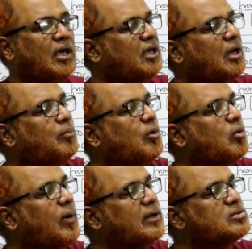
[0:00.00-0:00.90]
Here,
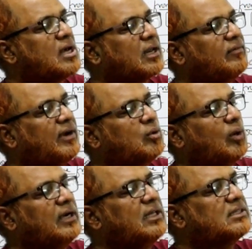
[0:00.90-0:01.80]
book values are given
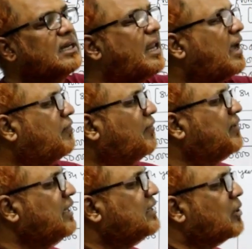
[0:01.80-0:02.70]
23 lakh
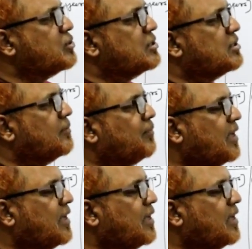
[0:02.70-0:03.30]
15,000,